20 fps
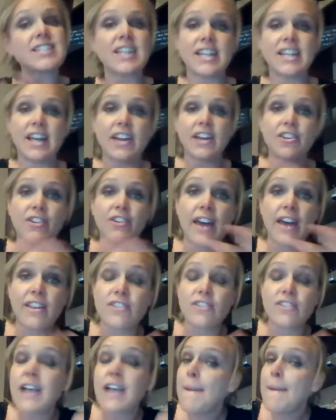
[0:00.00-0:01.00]

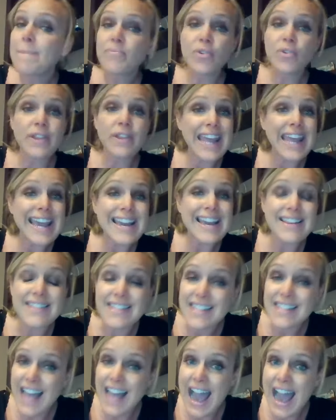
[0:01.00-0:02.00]
$1,600 for the
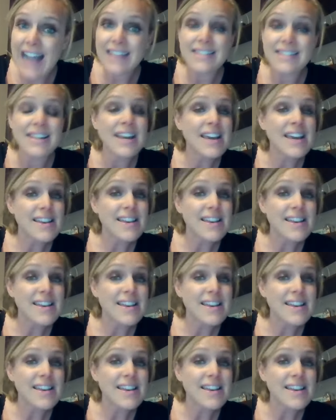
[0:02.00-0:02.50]
exact